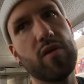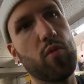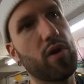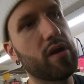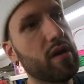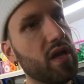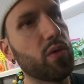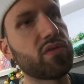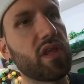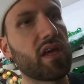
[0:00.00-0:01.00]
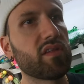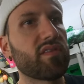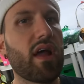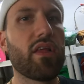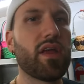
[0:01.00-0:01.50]
anymore. It was
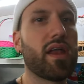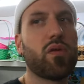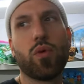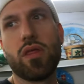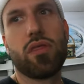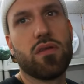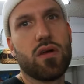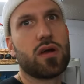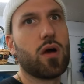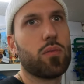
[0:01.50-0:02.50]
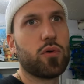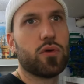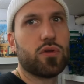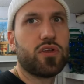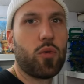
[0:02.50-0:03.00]
consolidated with a
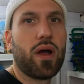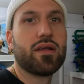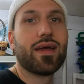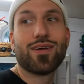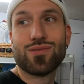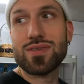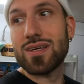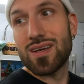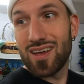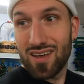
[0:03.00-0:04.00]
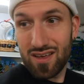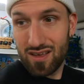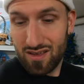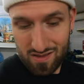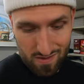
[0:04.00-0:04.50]
couple nearby towns.
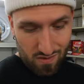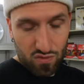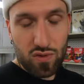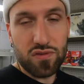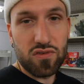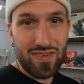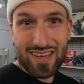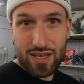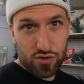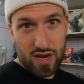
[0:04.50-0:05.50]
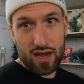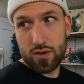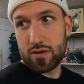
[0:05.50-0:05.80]
So this is vintage now.